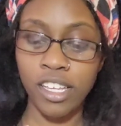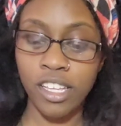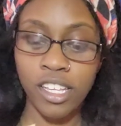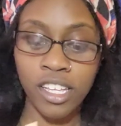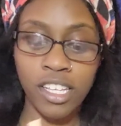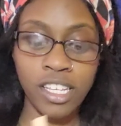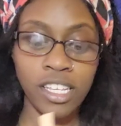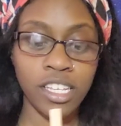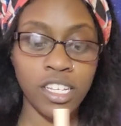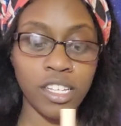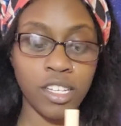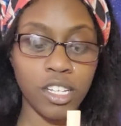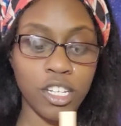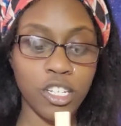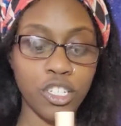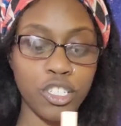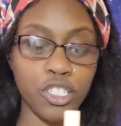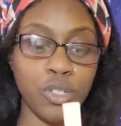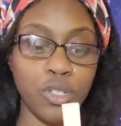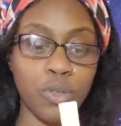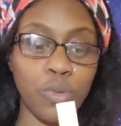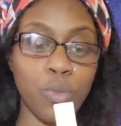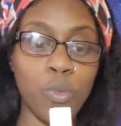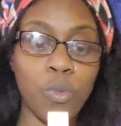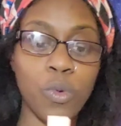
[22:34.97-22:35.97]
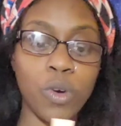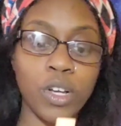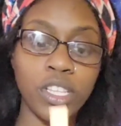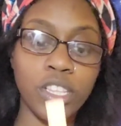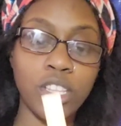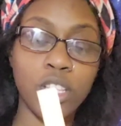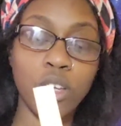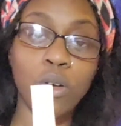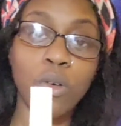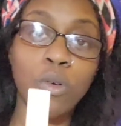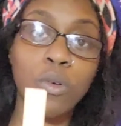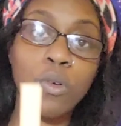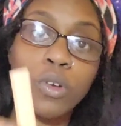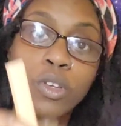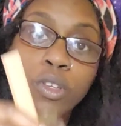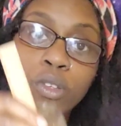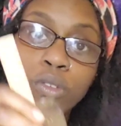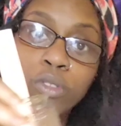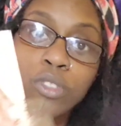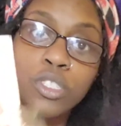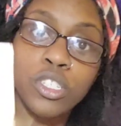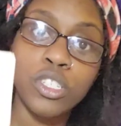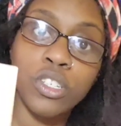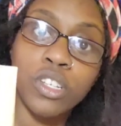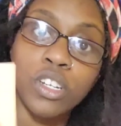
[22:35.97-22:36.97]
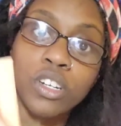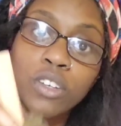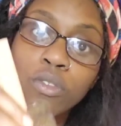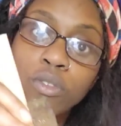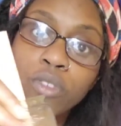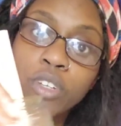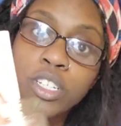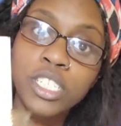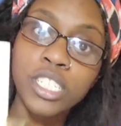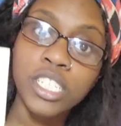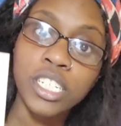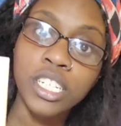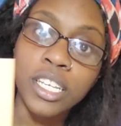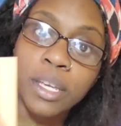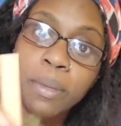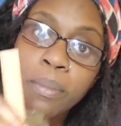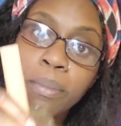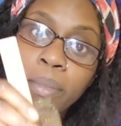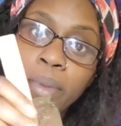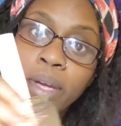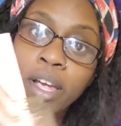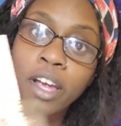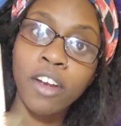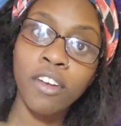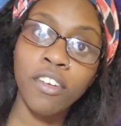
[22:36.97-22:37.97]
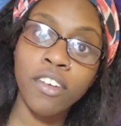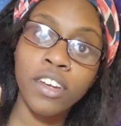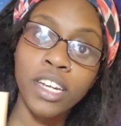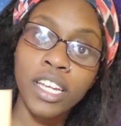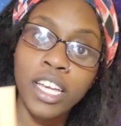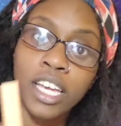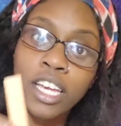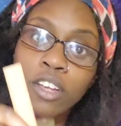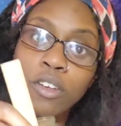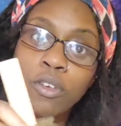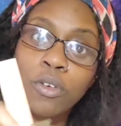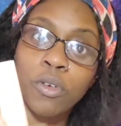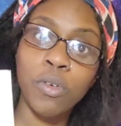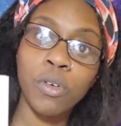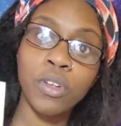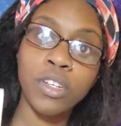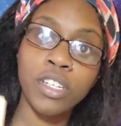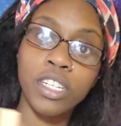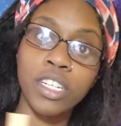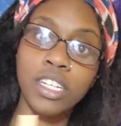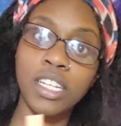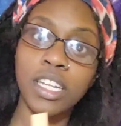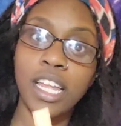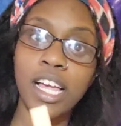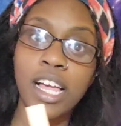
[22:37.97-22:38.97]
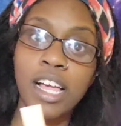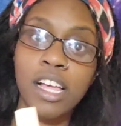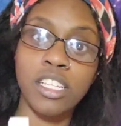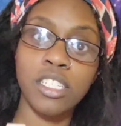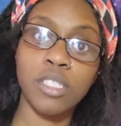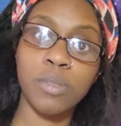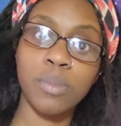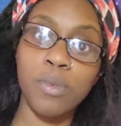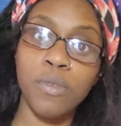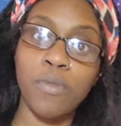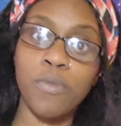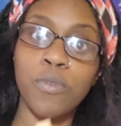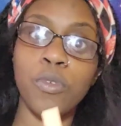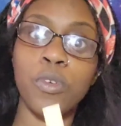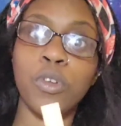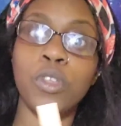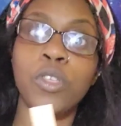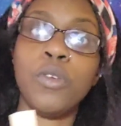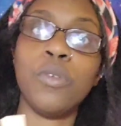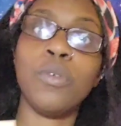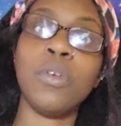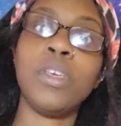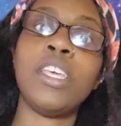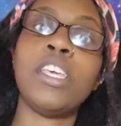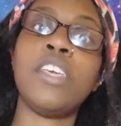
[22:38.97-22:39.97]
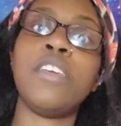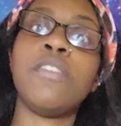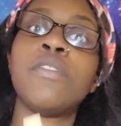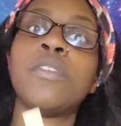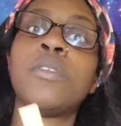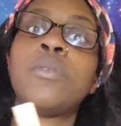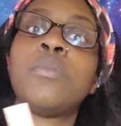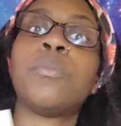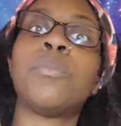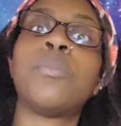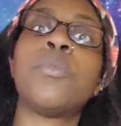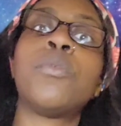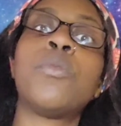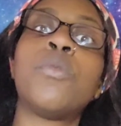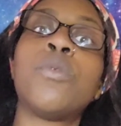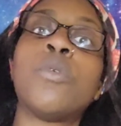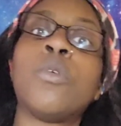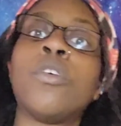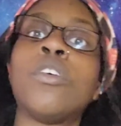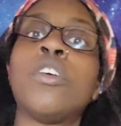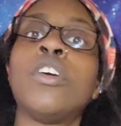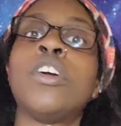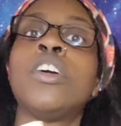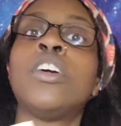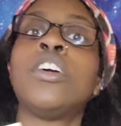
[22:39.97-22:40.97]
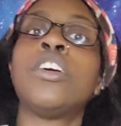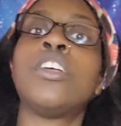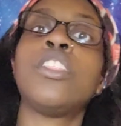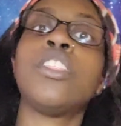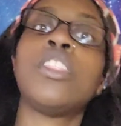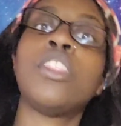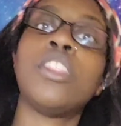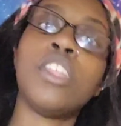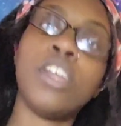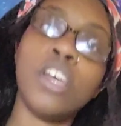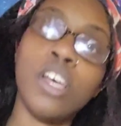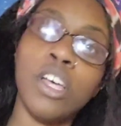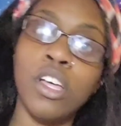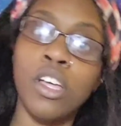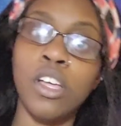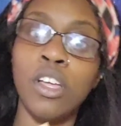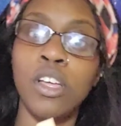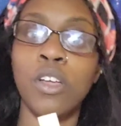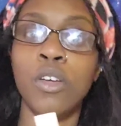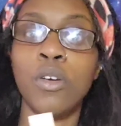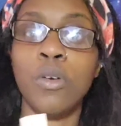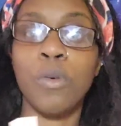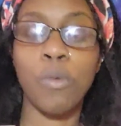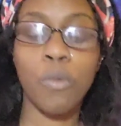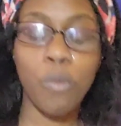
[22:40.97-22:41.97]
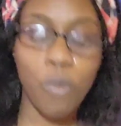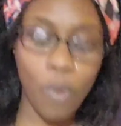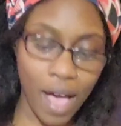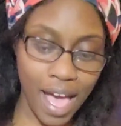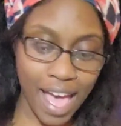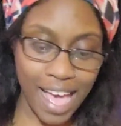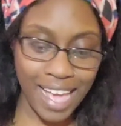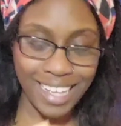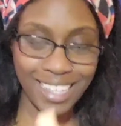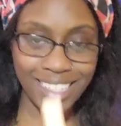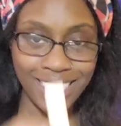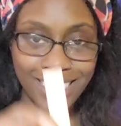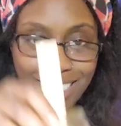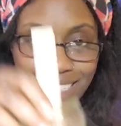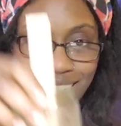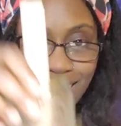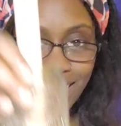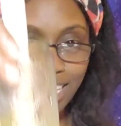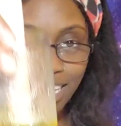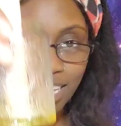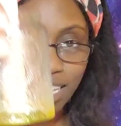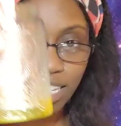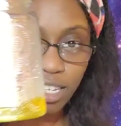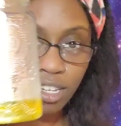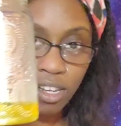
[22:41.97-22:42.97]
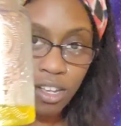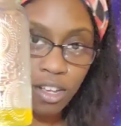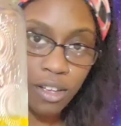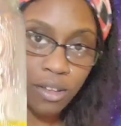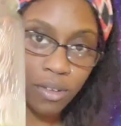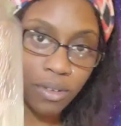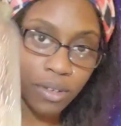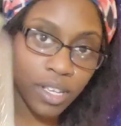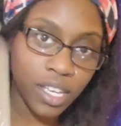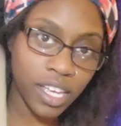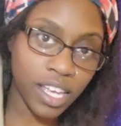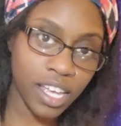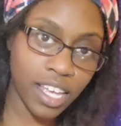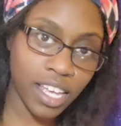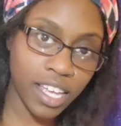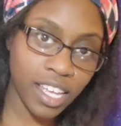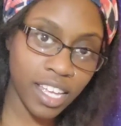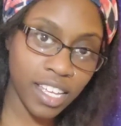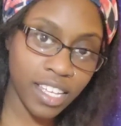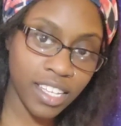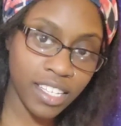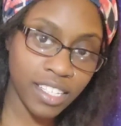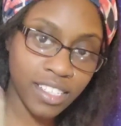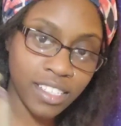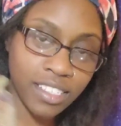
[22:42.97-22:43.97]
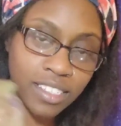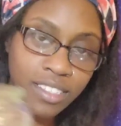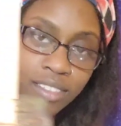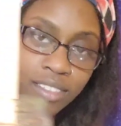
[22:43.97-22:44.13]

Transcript: right? Because you want the oil to originally marinate on the glass before you even pour the wax in, okay?